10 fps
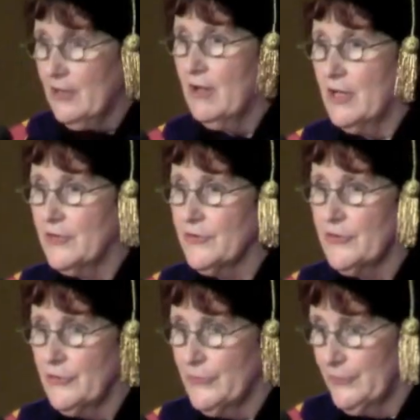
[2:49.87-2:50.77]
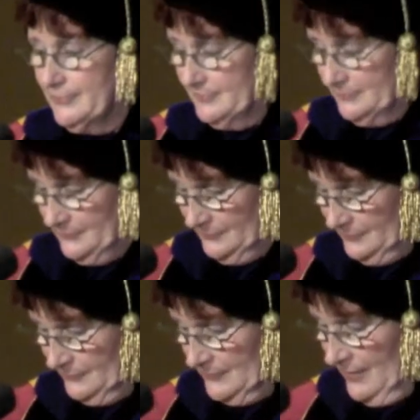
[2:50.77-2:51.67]
to honor you.
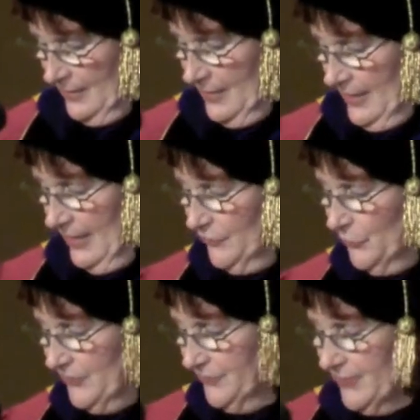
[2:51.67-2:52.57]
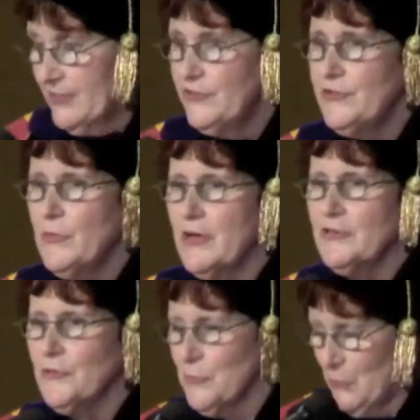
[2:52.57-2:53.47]
As we send you
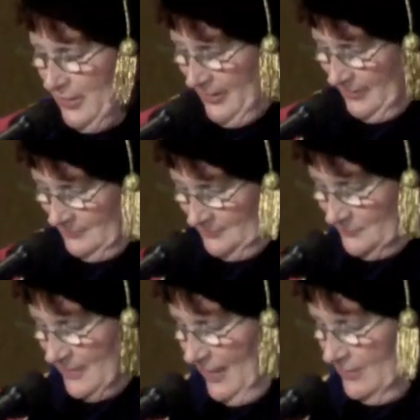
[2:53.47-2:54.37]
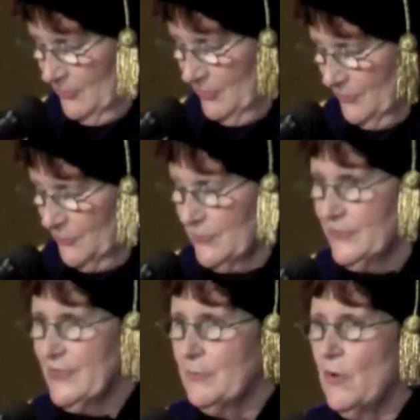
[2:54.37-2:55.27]
on your way, I looked for
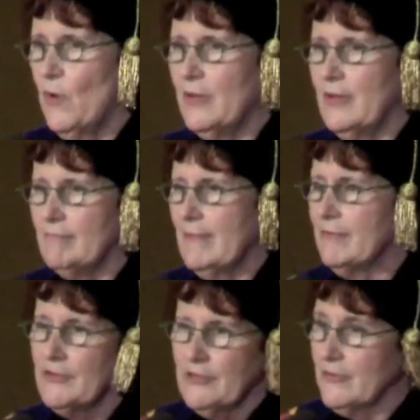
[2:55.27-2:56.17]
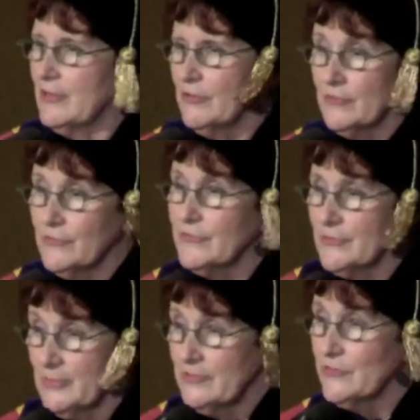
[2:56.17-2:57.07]
some, every year I look for
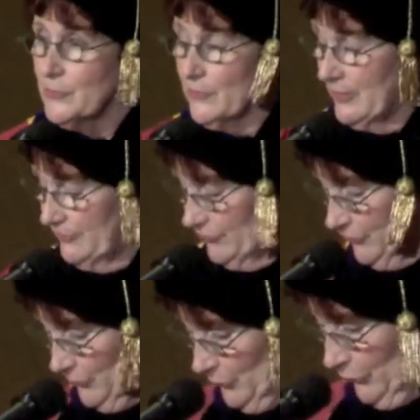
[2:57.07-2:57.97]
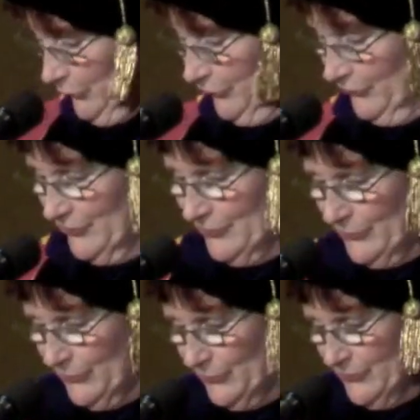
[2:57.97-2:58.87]
some inspirational words
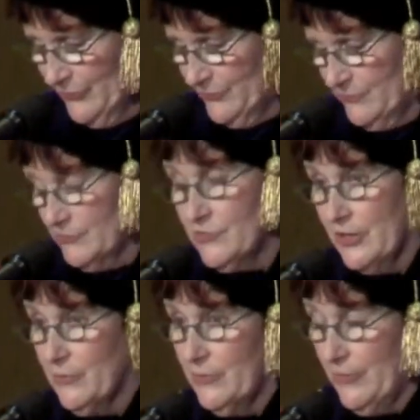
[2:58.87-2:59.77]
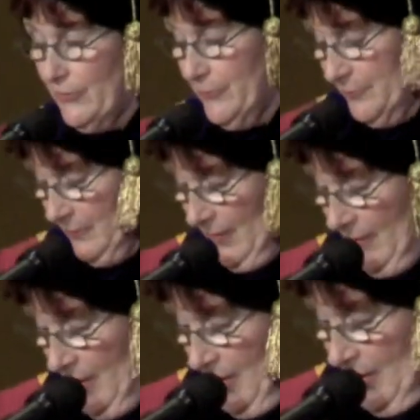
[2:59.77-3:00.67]
to share with you.
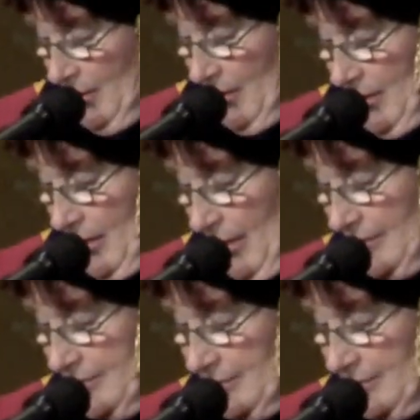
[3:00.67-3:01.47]
I